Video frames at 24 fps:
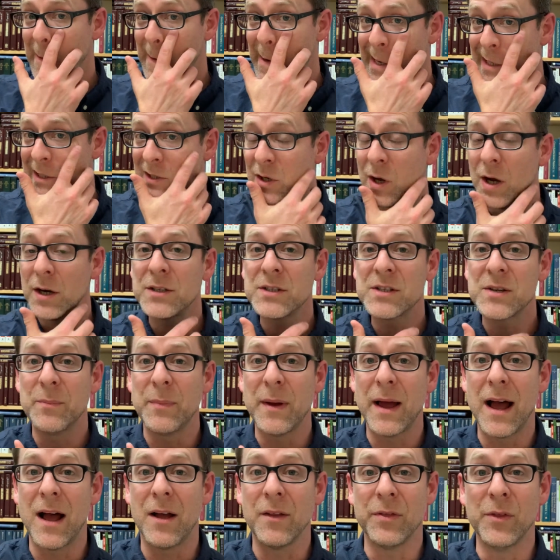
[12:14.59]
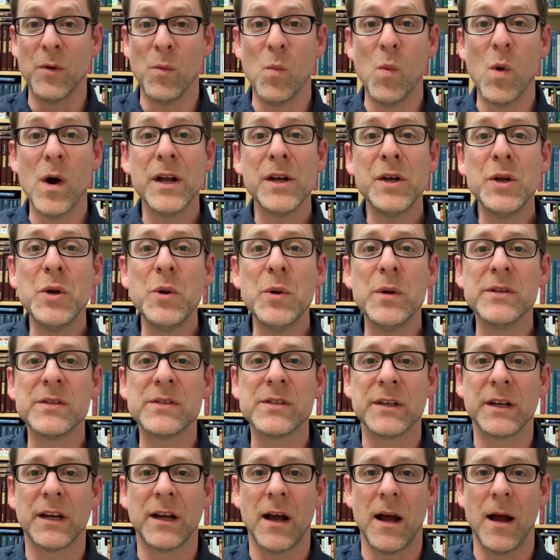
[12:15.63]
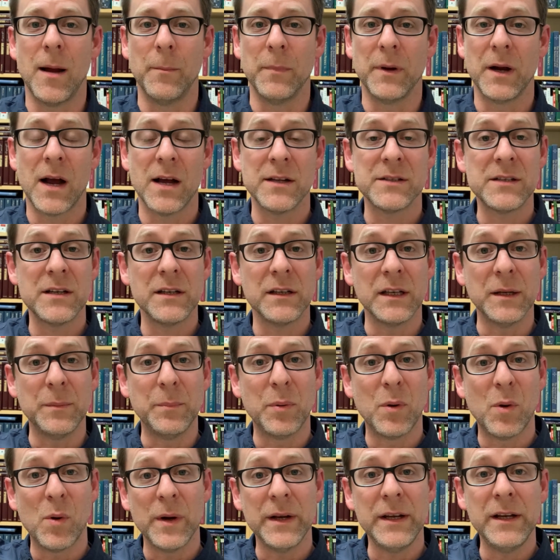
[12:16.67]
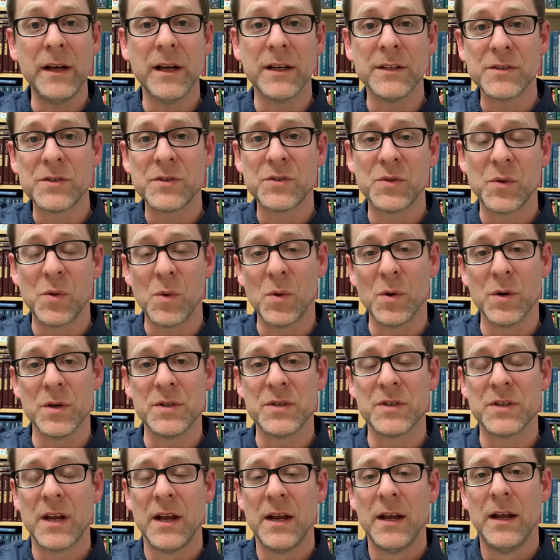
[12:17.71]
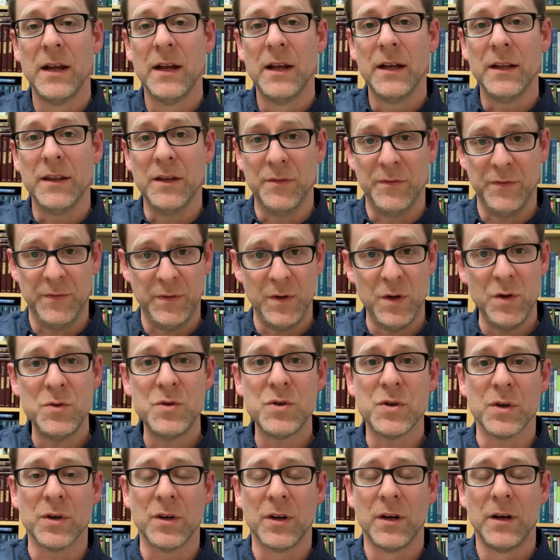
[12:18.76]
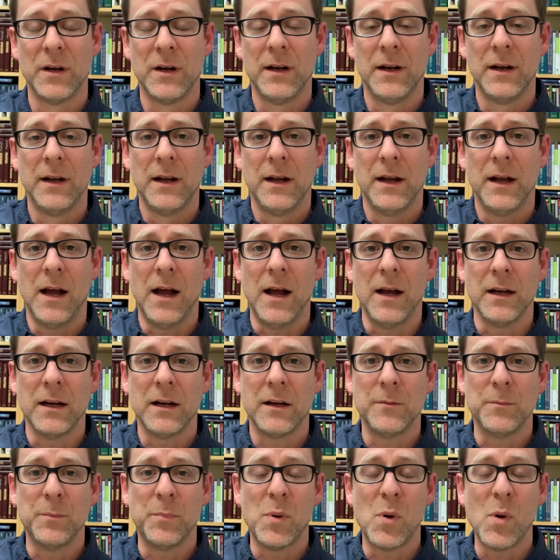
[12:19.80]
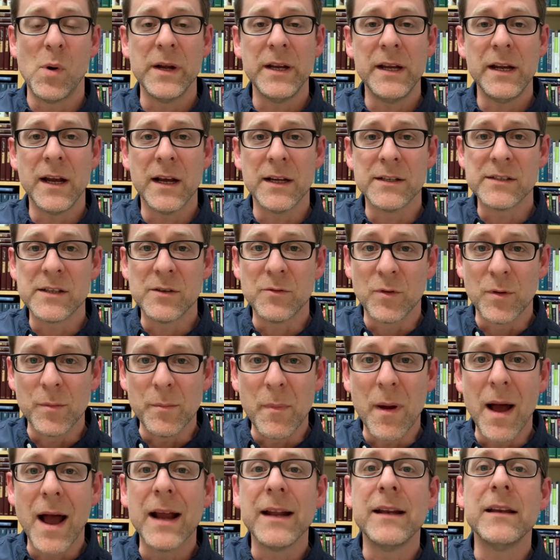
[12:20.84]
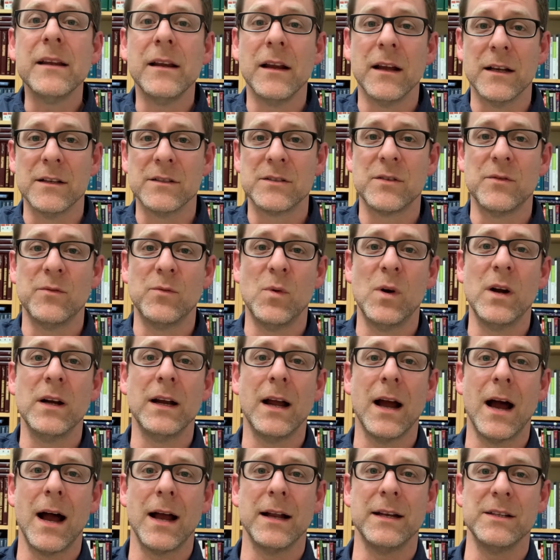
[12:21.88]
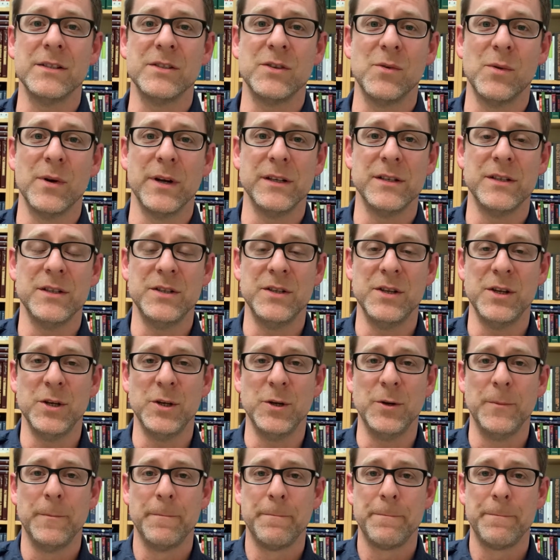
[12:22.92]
He talks about the one who is to come, constantly pointing us towards the future, pointing us and reminding us of what God is going to do.